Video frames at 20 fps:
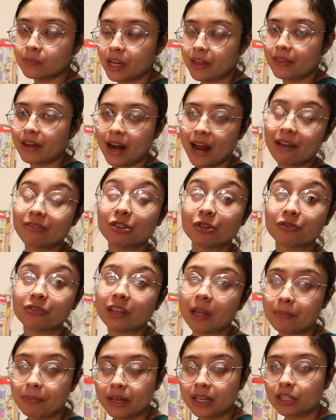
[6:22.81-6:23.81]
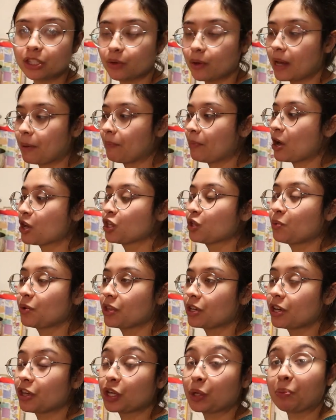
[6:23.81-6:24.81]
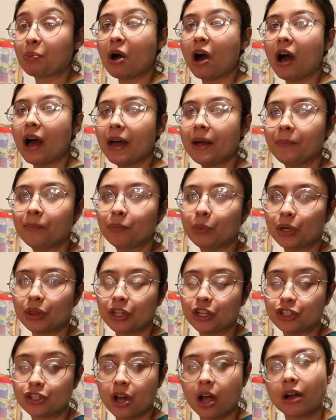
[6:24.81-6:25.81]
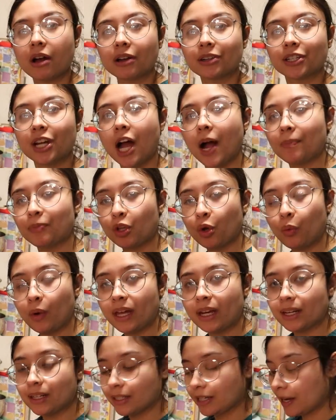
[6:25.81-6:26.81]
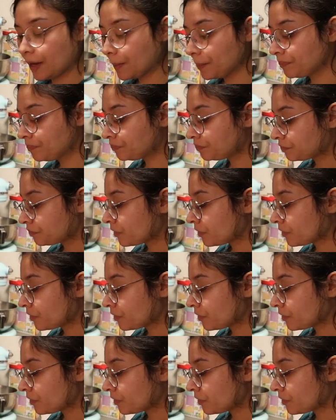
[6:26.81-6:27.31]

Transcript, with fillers: and then I have to flip it, so I press it with another pot with a jug on top to weight it down.